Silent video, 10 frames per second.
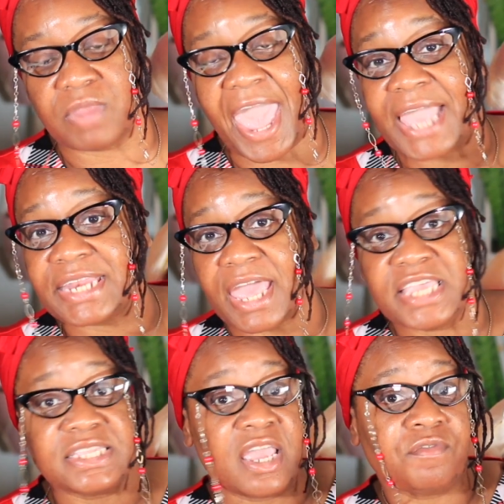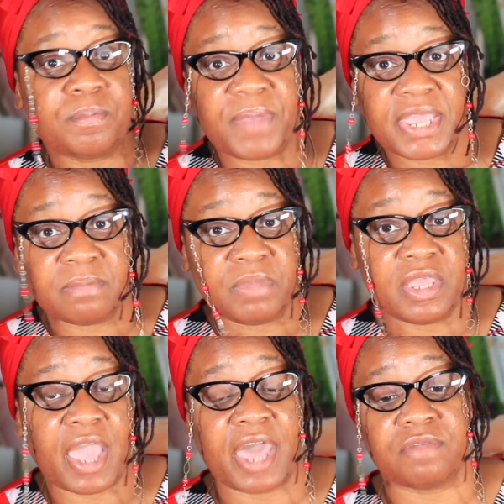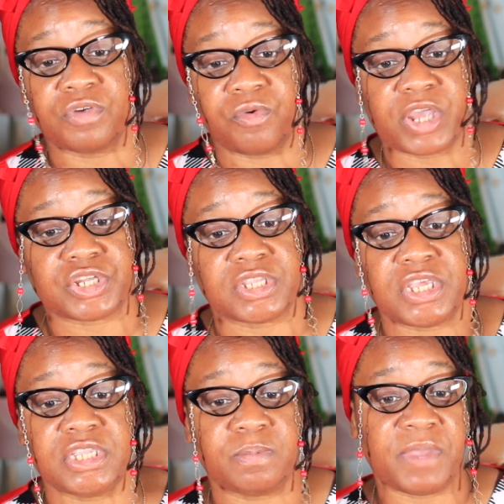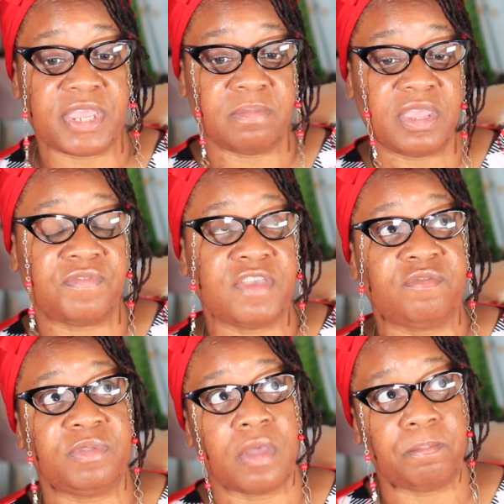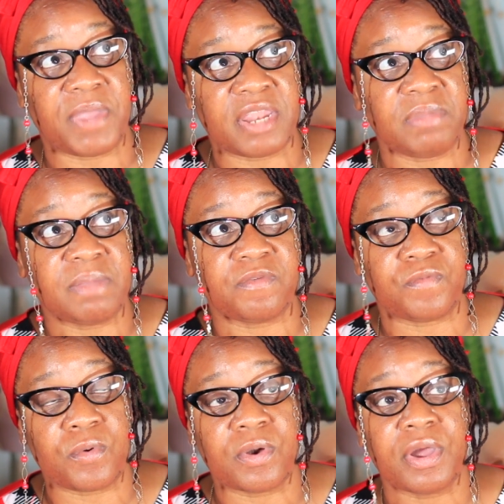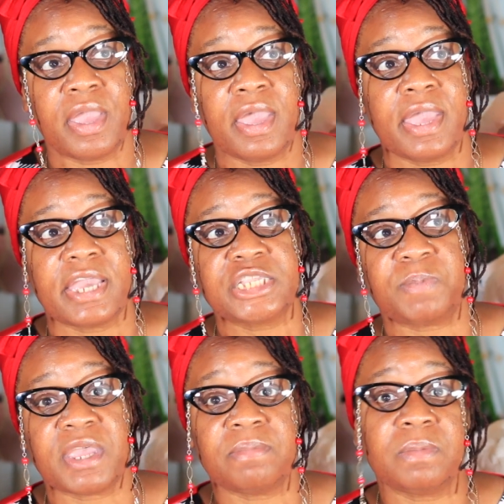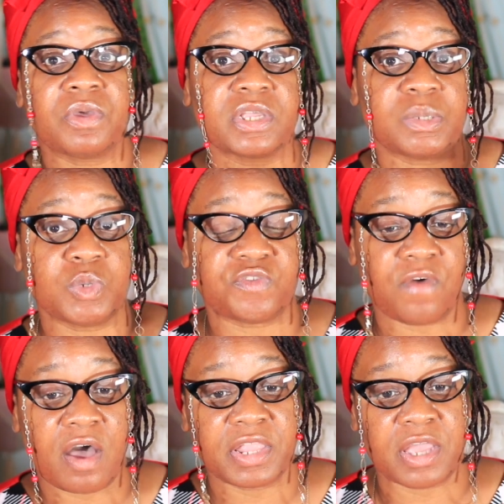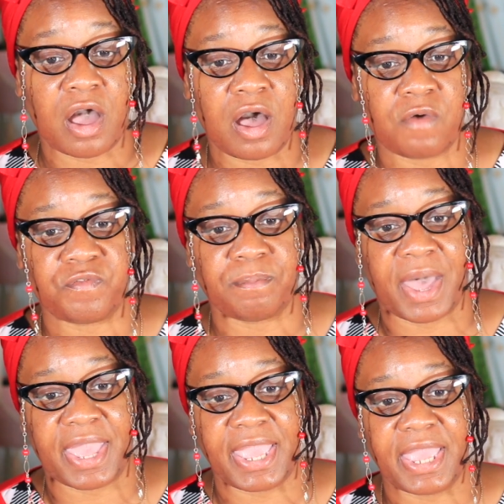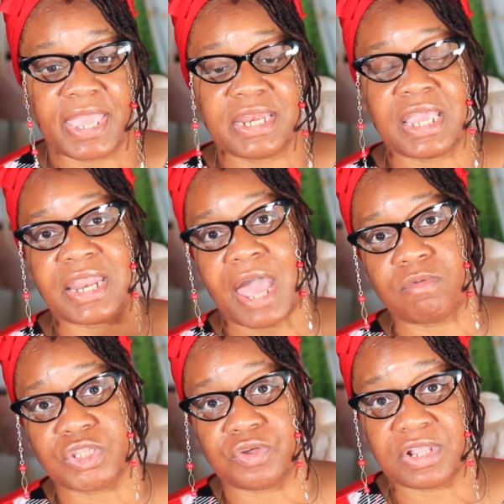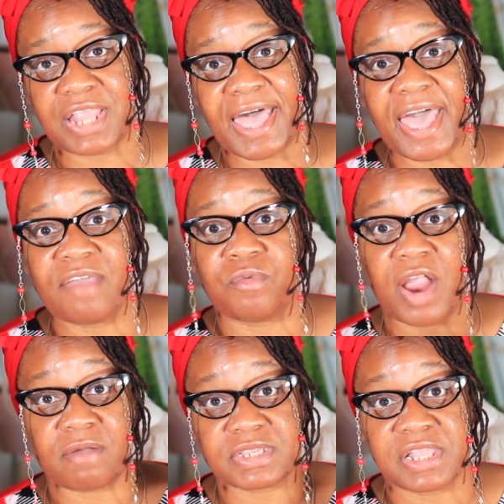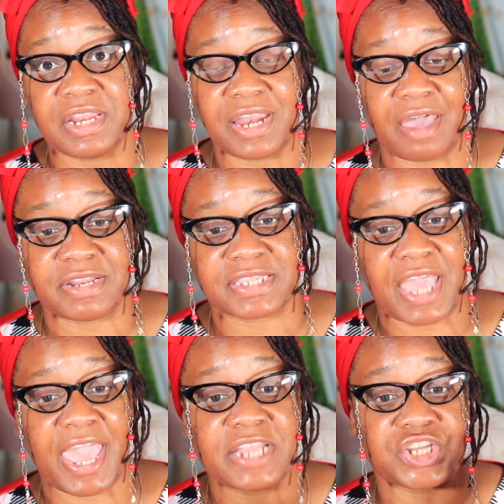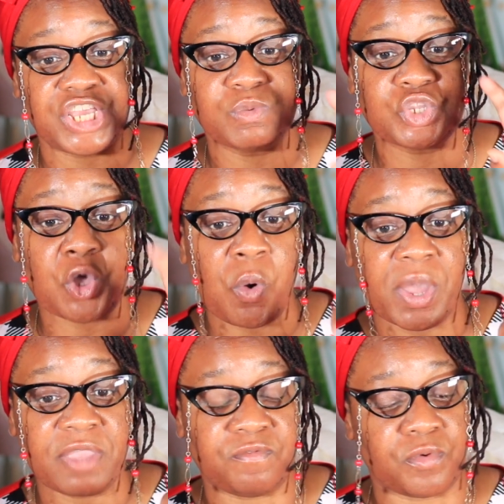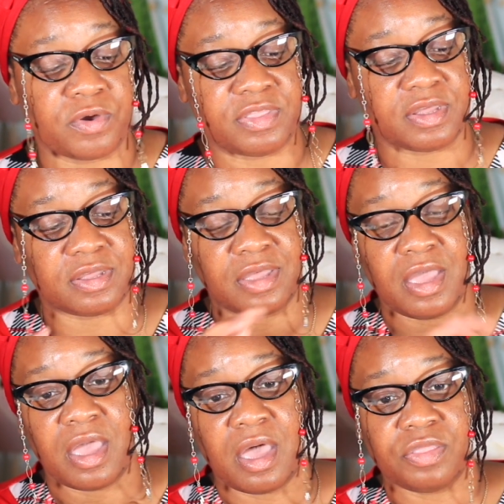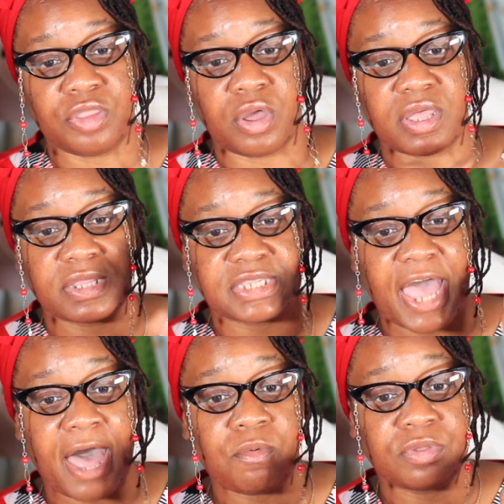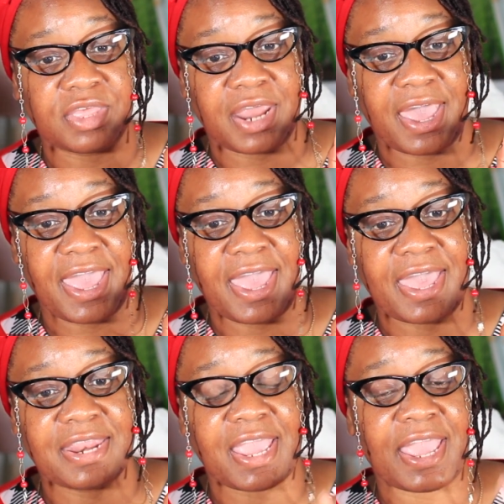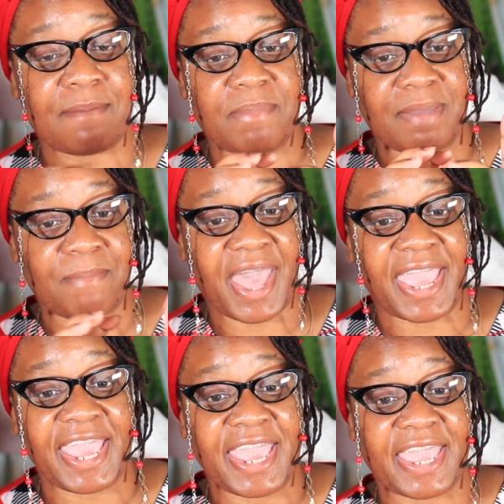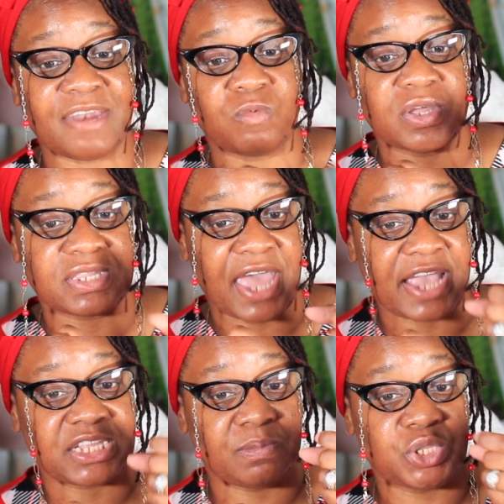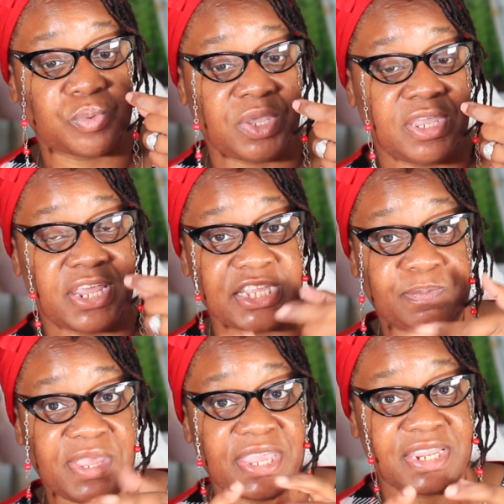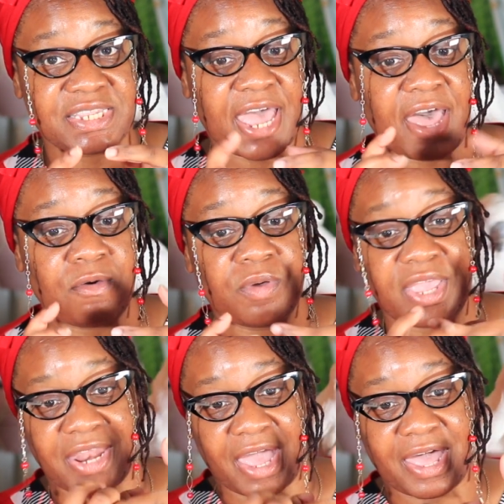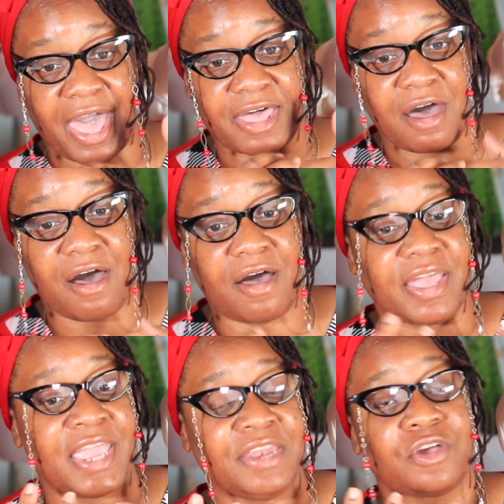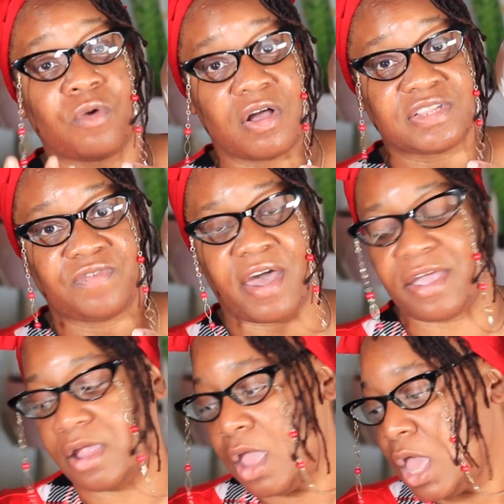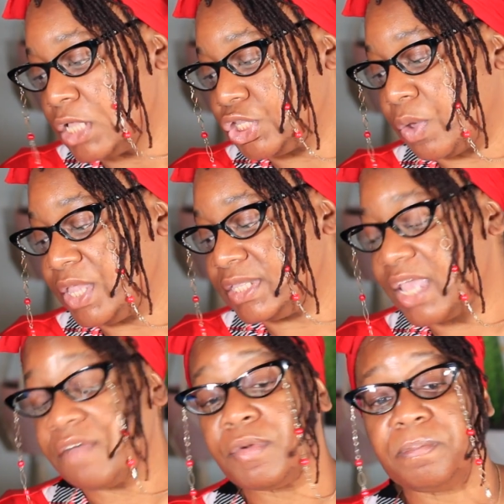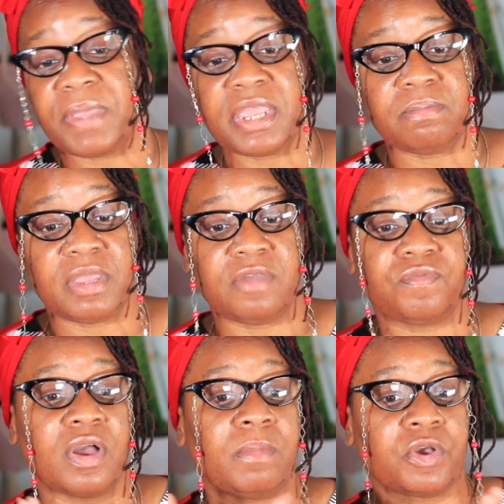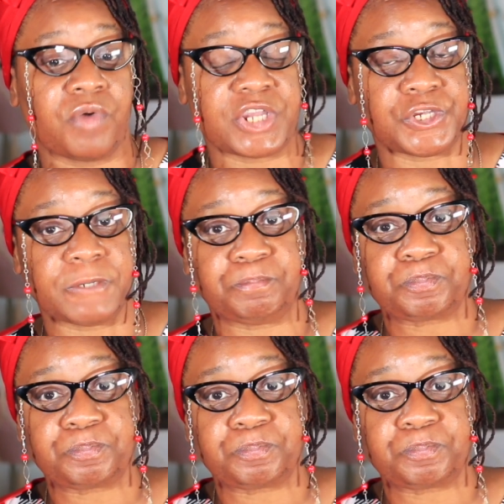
act out. He's never bitten me out of aggression. If he's bitten me before, because he was falling off my hand and I was on a live where I was cleaning his cage and he was going for the towel that I had, and my hand was actually between his beak and the towel, and I got caught in the crossfire. So he's never bitten me from aggression.